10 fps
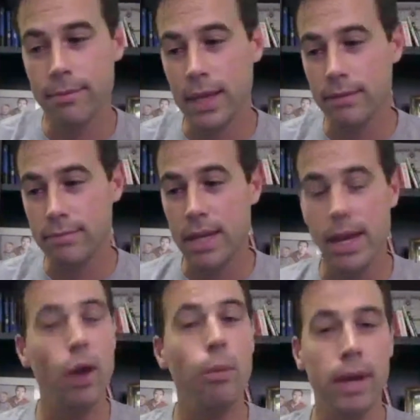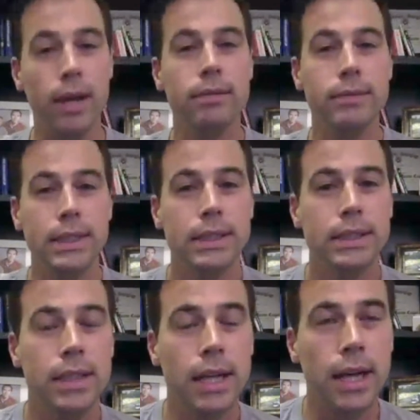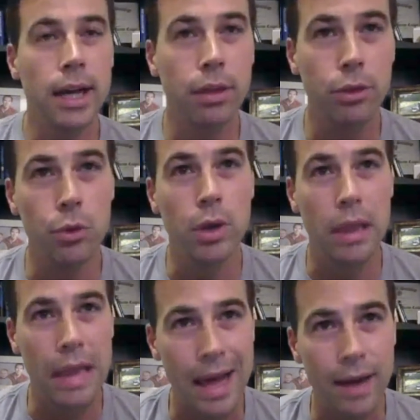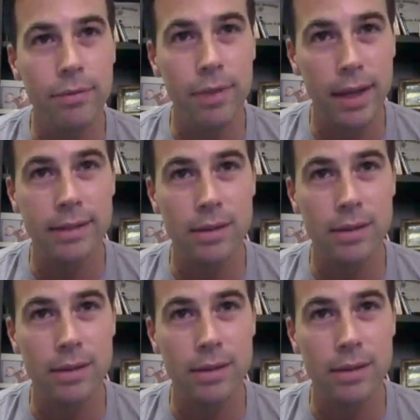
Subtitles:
He helped me through a lot of things.